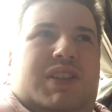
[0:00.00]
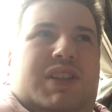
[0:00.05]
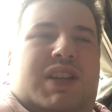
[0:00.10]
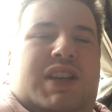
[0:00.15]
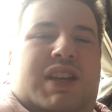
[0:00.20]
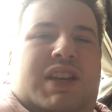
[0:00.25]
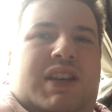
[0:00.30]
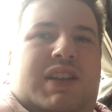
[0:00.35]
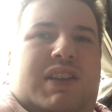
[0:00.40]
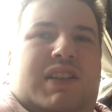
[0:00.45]

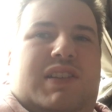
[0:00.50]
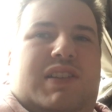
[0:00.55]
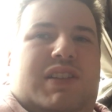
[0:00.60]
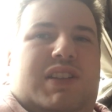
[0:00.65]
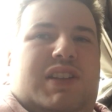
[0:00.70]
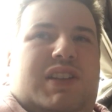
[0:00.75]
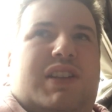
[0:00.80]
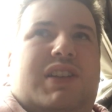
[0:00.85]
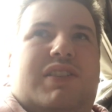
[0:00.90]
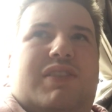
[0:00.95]
Yeah,
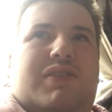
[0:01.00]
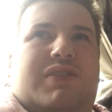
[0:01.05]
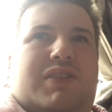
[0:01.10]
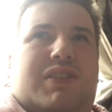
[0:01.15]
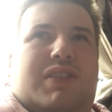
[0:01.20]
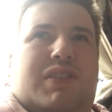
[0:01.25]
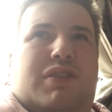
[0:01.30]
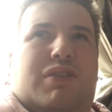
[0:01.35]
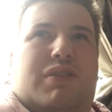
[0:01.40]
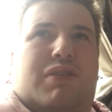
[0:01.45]

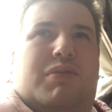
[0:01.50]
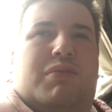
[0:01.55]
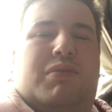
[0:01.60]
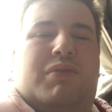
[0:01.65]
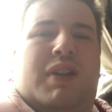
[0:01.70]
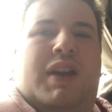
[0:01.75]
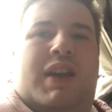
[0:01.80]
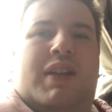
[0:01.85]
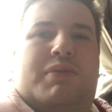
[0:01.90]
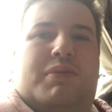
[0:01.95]
it's a
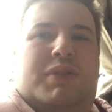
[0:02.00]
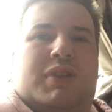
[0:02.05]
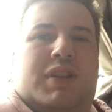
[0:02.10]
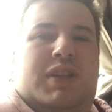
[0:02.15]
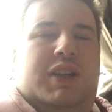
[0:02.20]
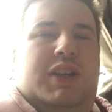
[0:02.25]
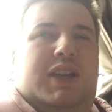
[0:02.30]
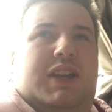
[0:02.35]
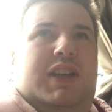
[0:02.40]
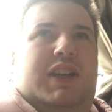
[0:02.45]
weird one.
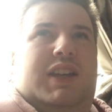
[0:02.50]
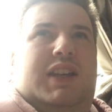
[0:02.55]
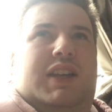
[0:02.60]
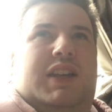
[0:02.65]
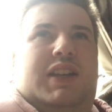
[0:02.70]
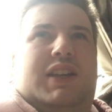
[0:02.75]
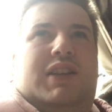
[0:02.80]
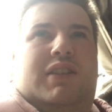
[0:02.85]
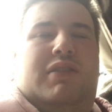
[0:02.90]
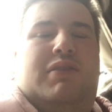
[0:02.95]

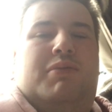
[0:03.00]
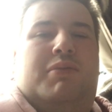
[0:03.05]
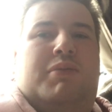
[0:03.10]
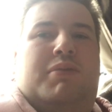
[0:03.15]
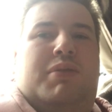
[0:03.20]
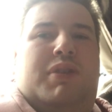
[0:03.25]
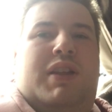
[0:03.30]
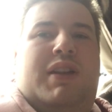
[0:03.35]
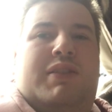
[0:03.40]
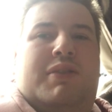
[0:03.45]
We
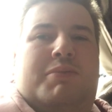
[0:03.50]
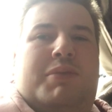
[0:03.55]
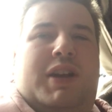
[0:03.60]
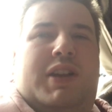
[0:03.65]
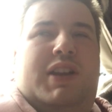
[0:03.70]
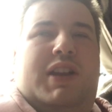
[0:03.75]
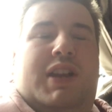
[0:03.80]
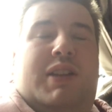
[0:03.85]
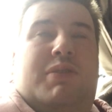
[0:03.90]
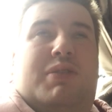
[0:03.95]
sent them
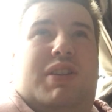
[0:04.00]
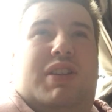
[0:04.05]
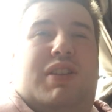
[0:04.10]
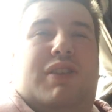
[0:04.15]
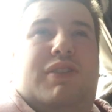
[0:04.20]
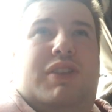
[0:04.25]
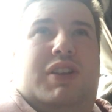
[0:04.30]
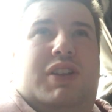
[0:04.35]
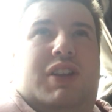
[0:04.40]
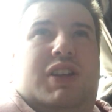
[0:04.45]
back in because
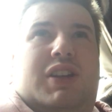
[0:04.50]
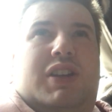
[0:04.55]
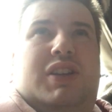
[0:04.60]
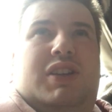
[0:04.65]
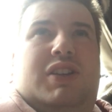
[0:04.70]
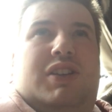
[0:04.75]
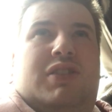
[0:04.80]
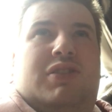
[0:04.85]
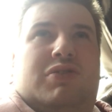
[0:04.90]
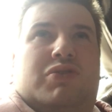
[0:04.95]
the
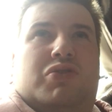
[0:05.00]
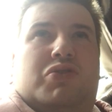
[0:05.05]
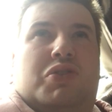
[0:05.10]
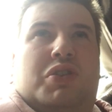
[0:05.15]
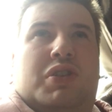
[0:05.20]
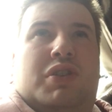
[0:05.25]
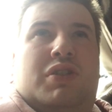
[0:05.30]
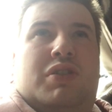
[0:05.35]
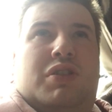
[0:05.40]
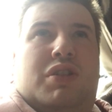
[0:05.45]

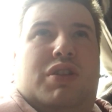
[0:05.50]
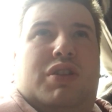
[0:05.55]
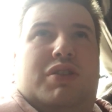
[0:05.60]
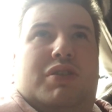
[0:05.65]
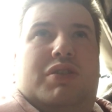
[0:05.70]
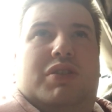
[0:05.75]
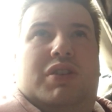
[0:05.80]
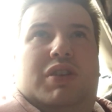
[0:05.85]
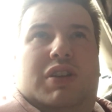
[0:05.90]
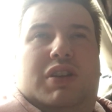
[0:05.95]
twins
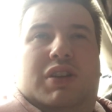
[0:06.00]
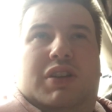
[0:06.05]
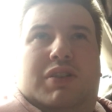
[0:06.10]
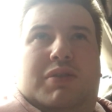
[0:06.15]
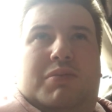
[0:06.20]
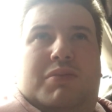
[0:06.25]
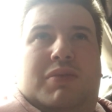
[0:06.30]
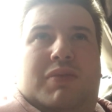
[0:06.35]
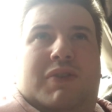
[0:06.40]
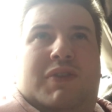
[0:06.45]

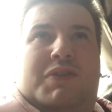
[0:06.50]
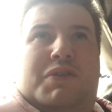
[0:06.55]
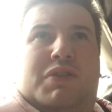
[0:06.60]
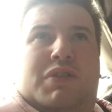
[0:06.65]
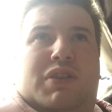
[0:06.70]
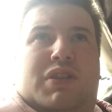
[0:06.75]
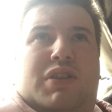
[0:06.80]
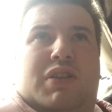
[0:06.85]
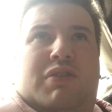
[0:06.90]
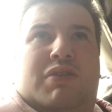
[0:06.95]
were
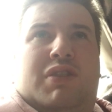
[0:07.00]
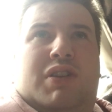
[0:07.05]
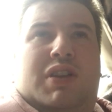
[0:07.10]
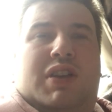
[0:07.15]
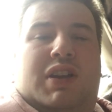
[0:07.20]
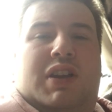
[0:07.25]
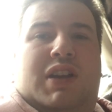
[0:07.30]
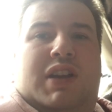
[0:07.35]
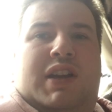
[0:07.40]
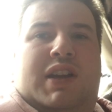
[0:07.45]
doing
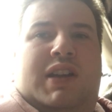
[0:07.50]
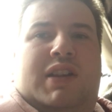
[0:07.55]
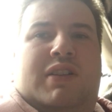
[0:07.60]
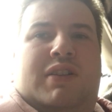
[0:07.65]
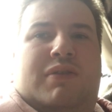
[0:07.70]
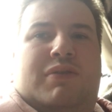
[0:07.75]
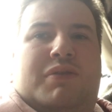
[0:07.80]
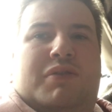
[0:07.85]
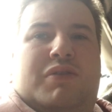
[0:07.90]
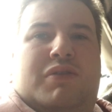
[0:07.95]

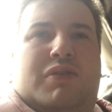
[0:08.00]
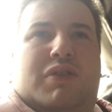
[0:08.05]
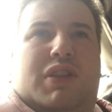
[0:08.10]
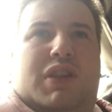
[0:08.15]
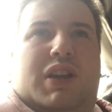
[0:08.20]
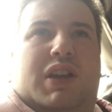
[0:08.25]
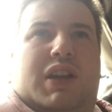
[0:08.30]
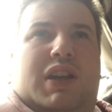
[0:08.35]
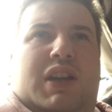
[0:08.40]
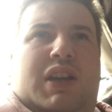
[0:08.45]

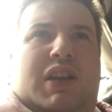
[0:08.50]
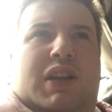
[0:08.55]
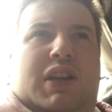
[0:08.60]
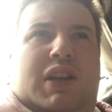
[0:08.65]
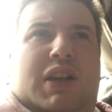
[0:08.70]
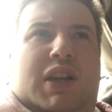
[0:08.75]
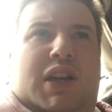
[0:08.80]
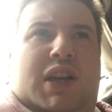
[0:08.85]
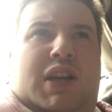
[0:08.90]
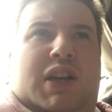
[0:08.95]
A-levels
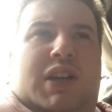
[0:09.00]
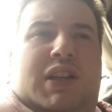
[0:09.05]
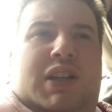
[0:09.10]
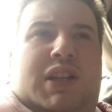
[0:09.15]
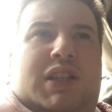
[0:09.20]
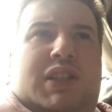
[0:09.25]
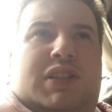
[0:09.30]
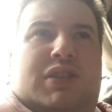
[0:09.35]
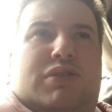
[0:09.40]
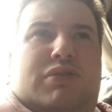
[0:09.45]

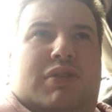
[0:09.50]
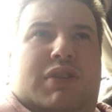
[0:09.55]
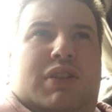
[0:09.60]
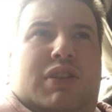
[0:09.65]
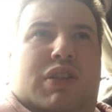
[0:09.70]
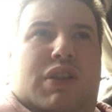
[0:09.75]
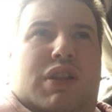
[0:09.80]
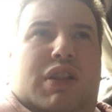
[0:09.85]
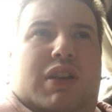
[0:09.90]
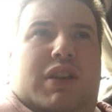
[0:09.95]
and
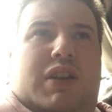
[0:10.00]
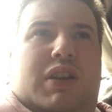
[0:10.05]
twins.